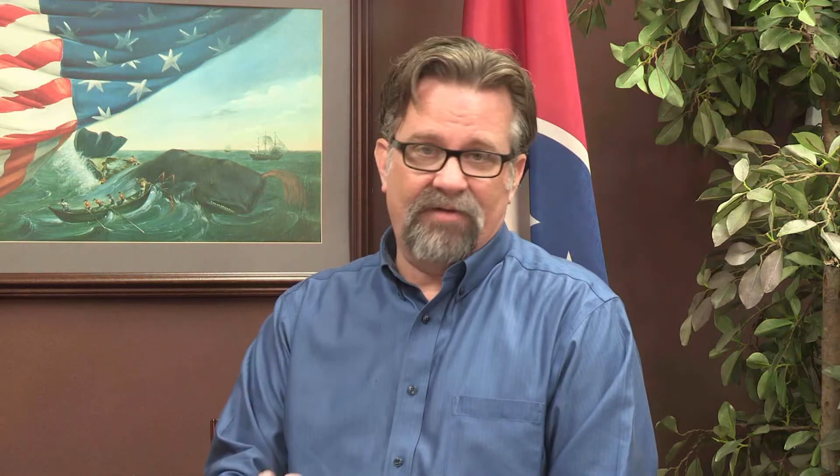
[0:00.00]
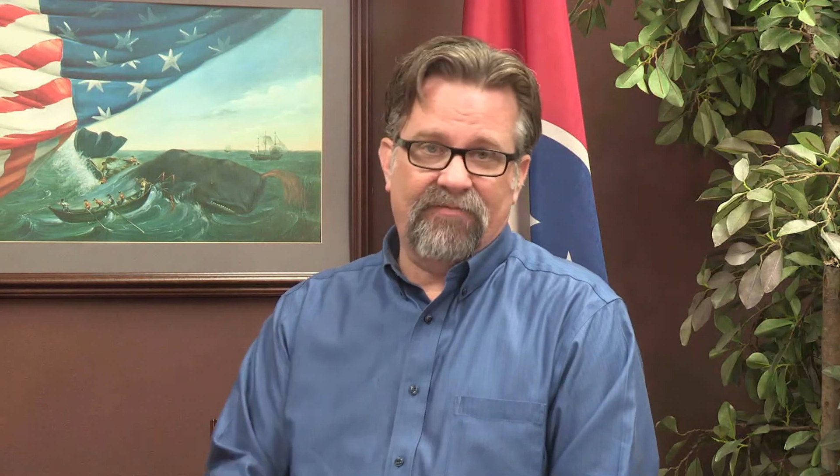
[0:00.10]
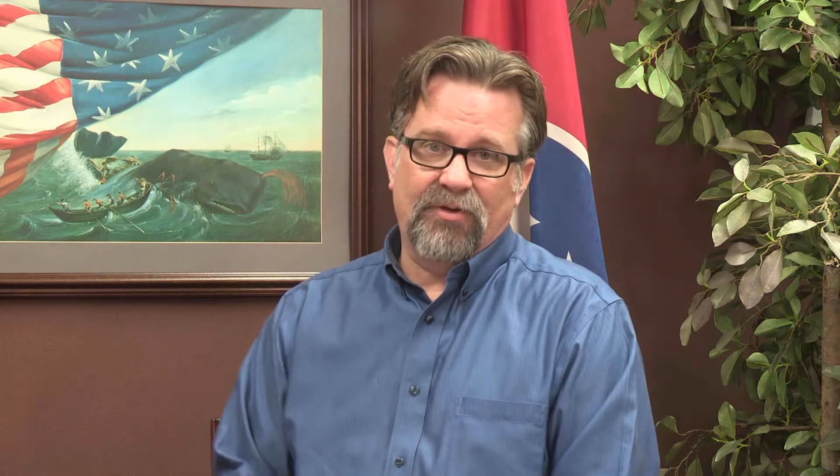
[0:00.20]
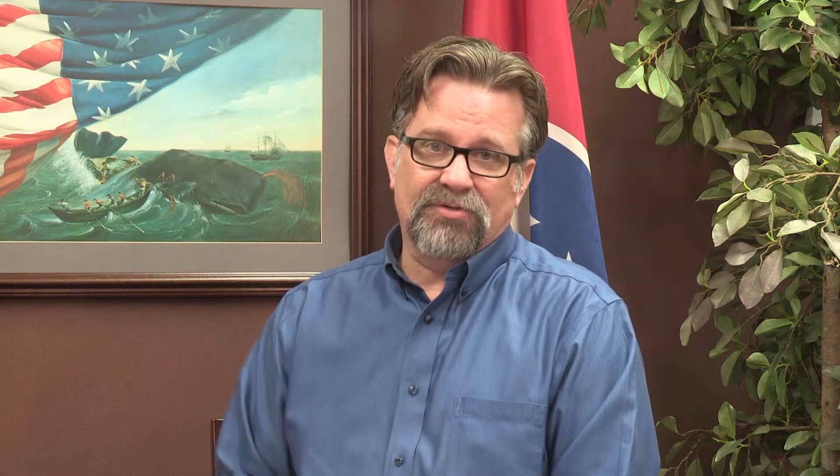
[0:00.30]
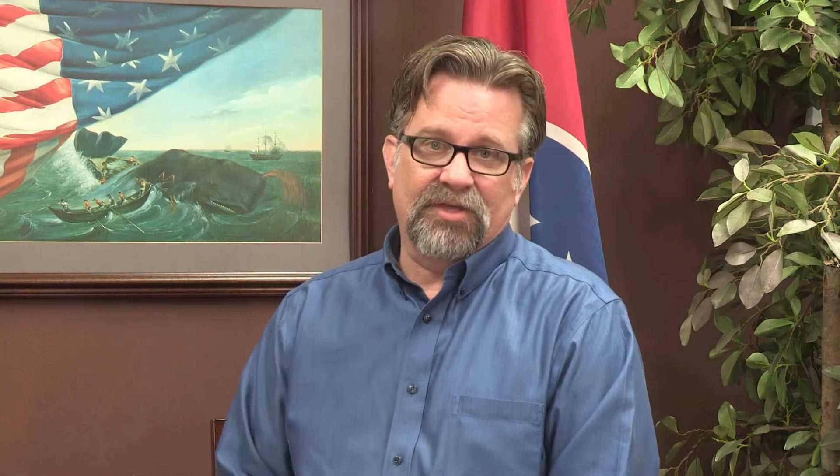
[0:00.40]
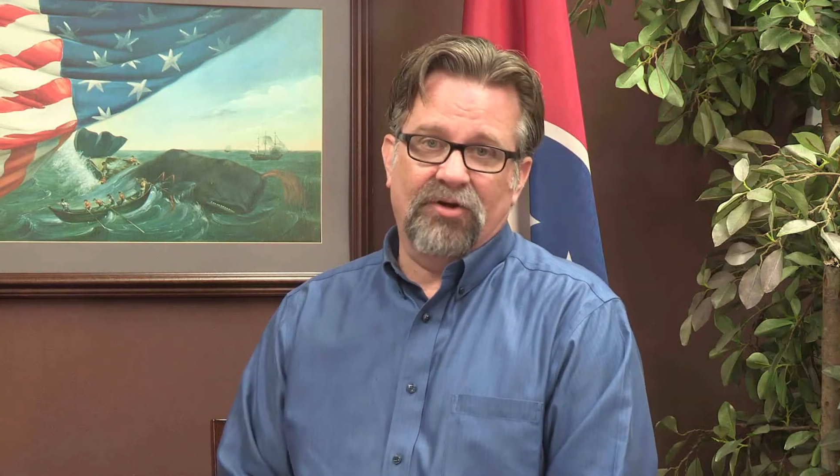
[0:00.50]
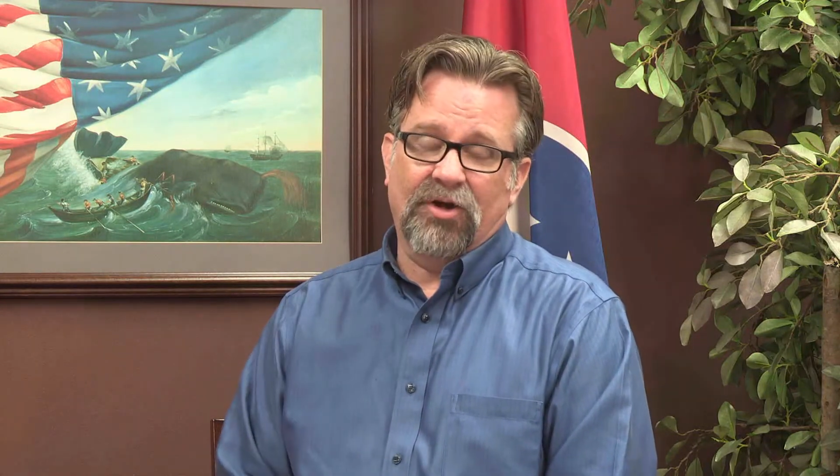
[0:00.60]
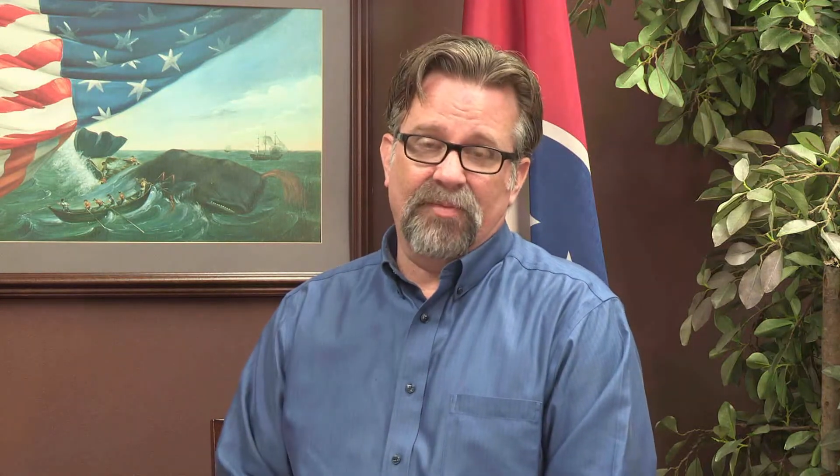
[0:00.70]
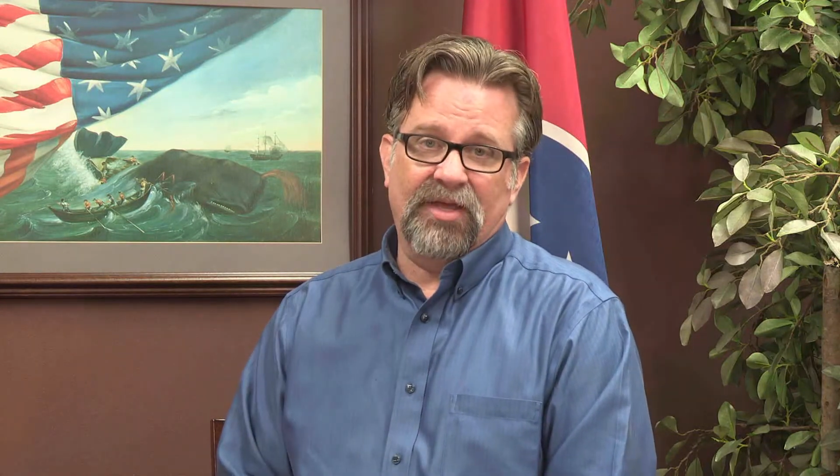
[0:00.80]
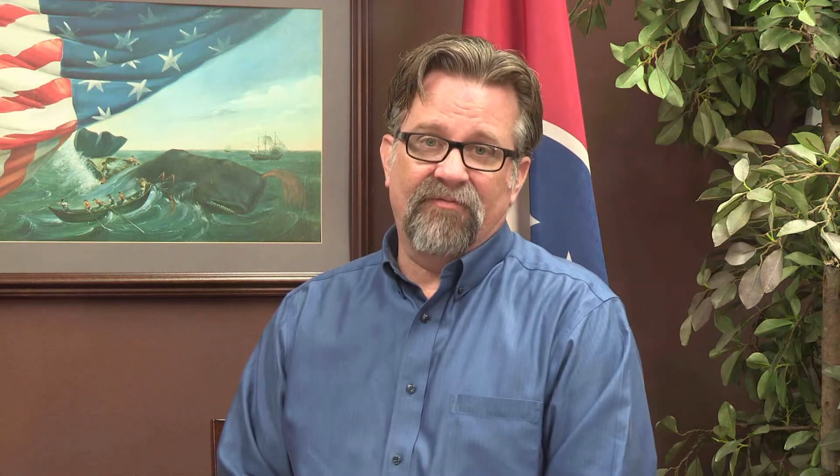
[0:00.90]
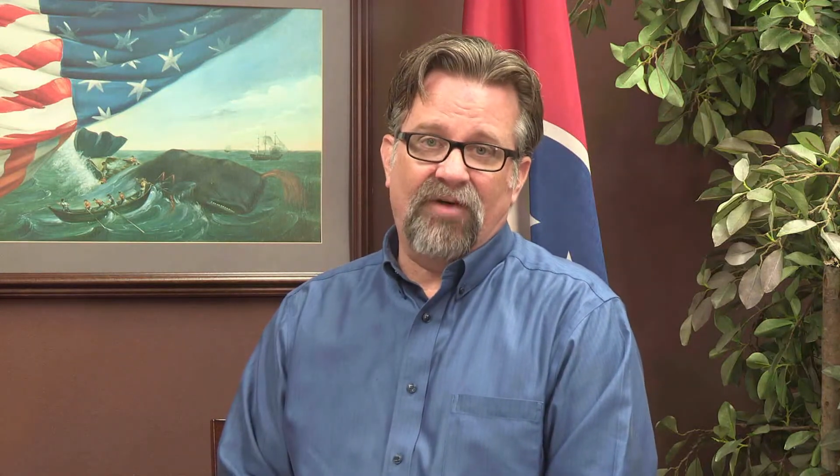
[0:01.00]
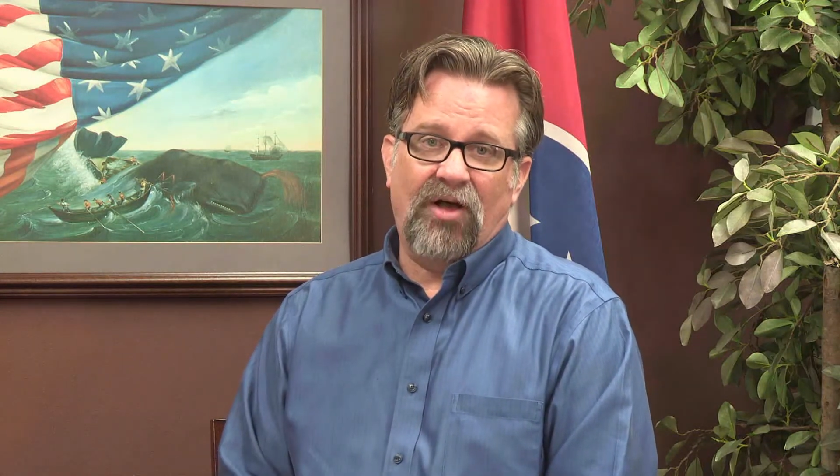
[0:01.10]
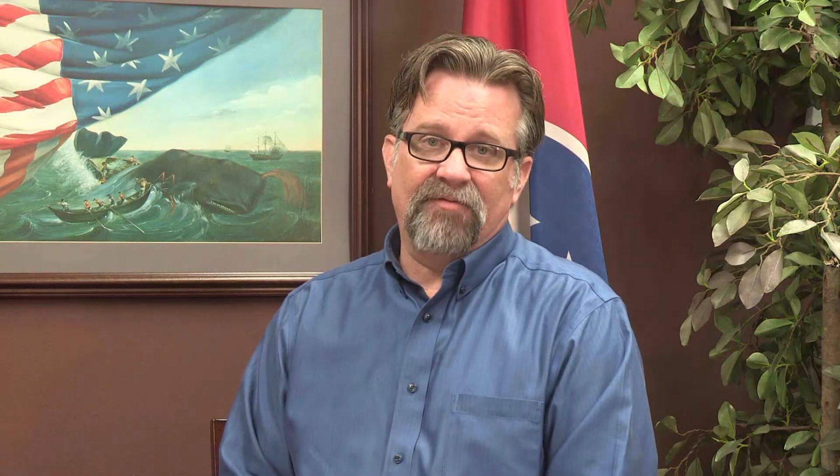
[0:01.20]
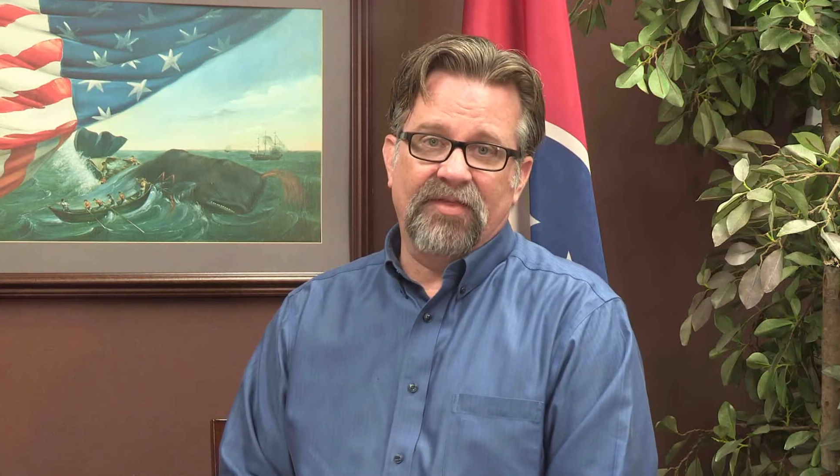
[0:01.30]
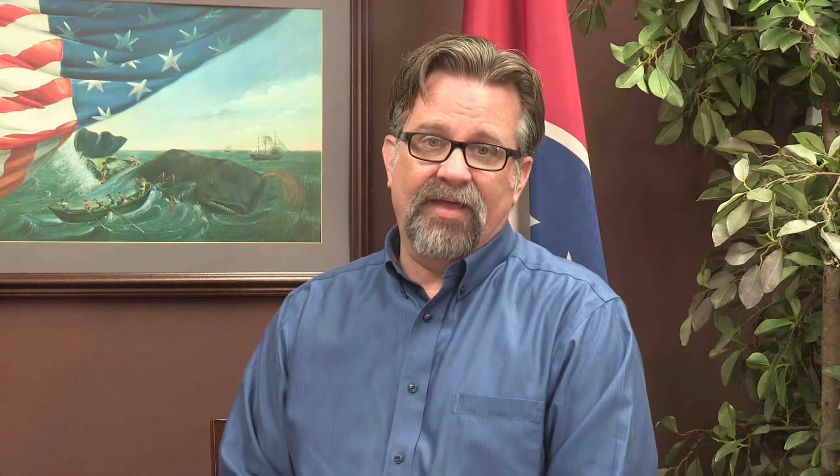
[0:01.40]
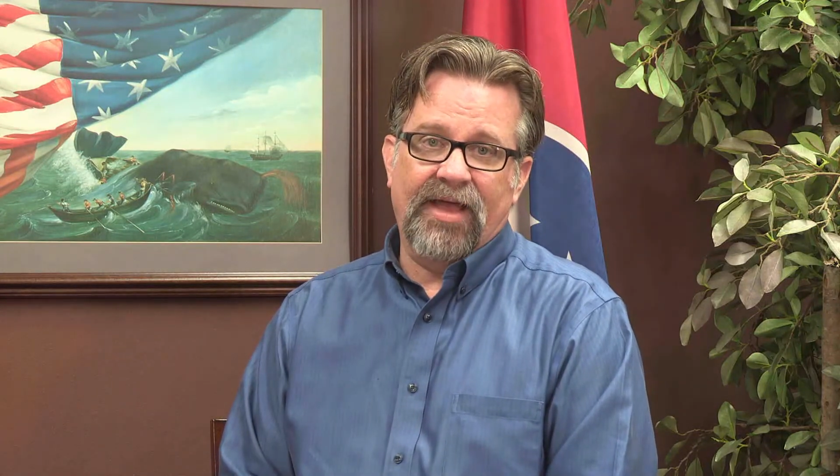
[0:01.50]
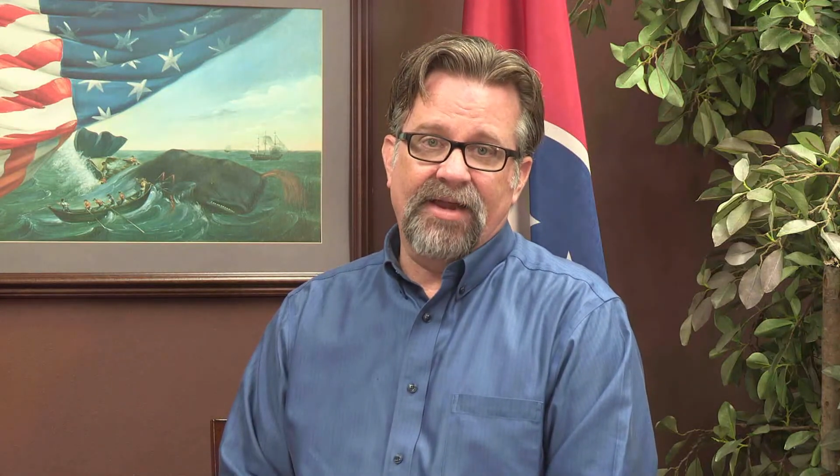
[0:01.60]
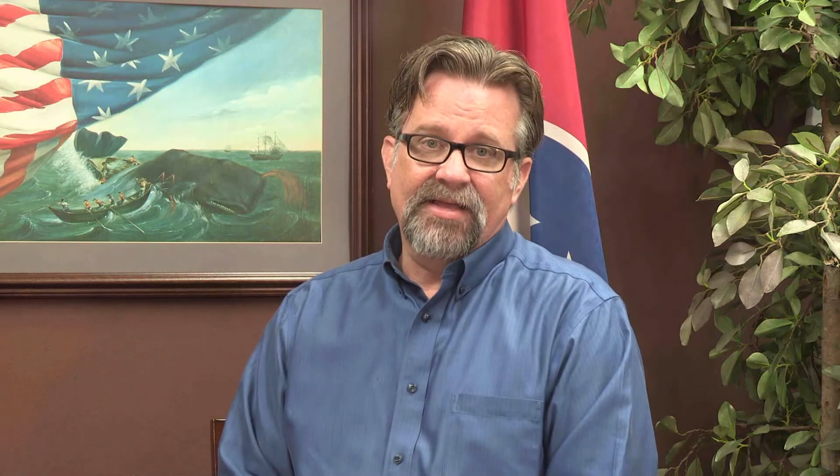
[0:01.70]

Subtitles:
of folks that are going to be involved in that,